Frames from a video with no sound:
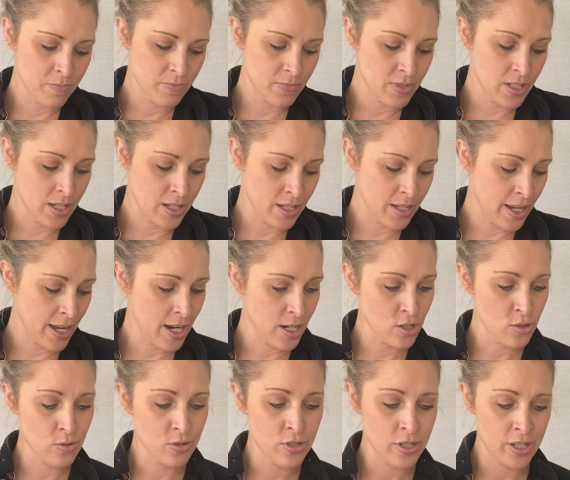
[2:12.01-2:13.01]
the
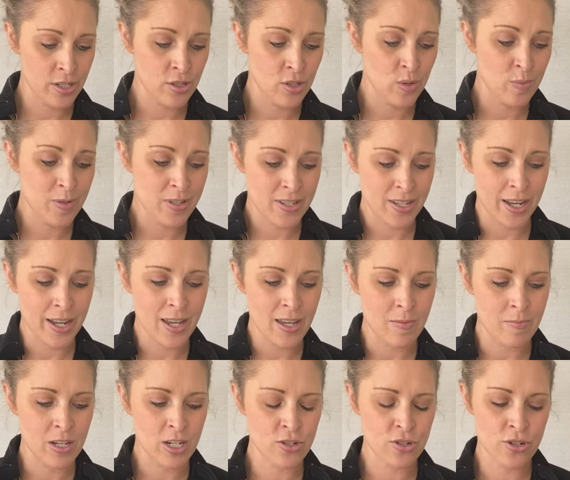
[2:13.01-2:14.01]
actual chest tube site,
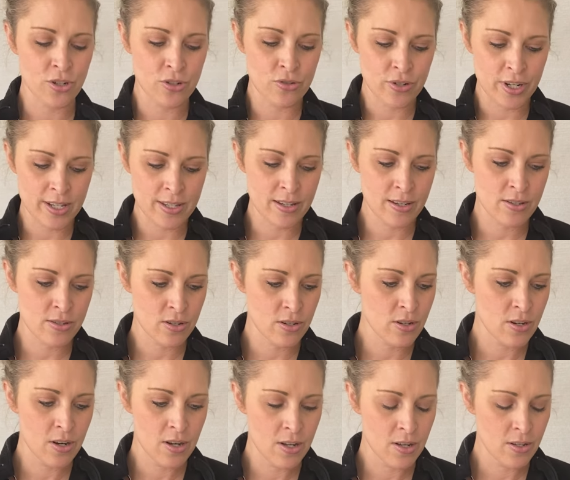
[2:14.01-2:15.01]
make sure your dressings
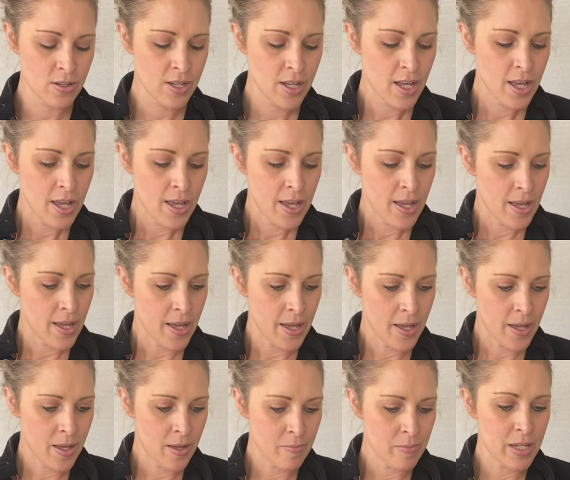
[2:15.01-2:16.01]
are all
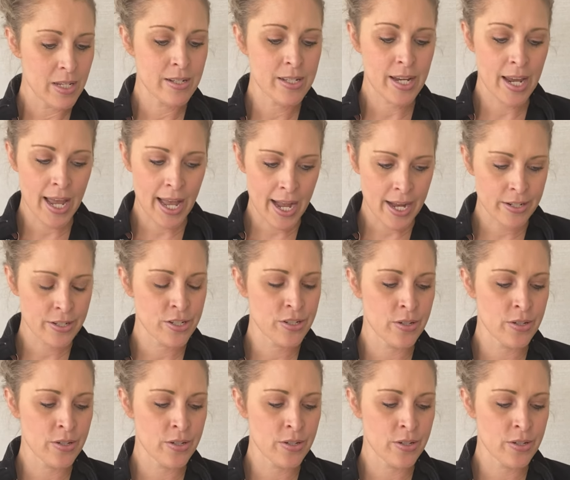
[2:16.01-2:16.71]
intact.